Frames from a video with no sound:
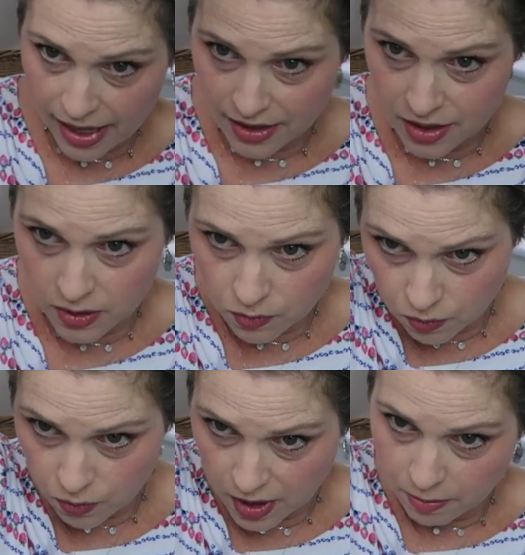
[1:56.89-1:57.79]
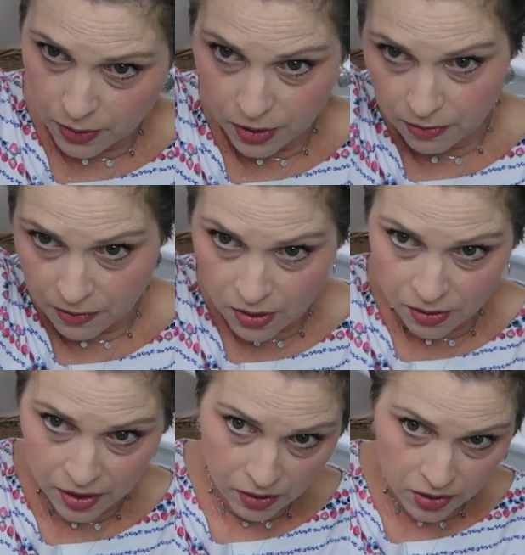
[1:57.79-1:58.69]
I just wanna put a
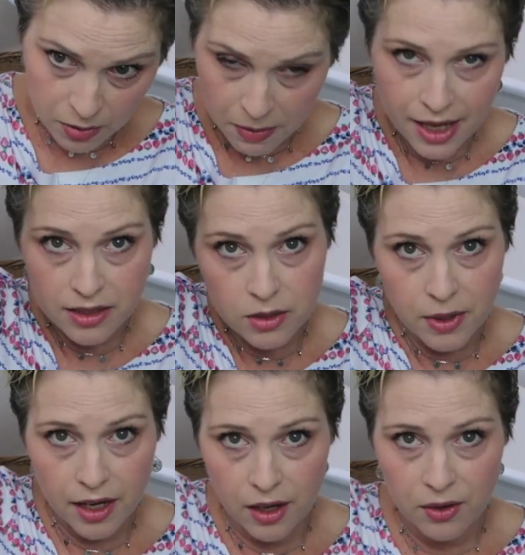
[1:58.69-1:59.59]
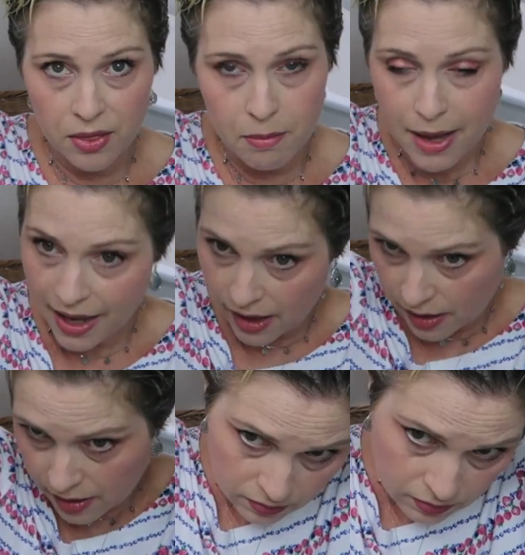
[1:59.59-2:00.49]
few little spots right here in the
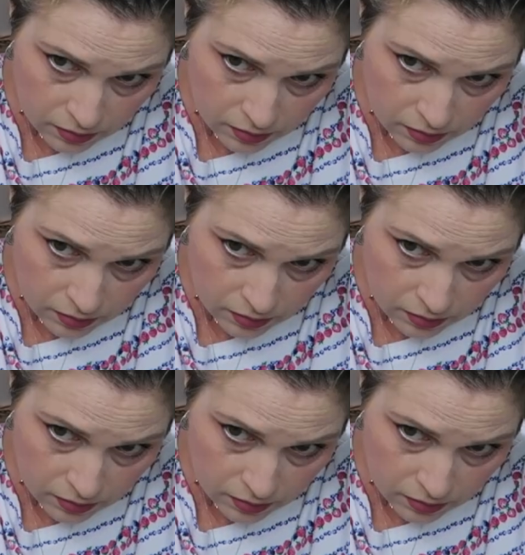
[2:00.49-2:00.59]
back.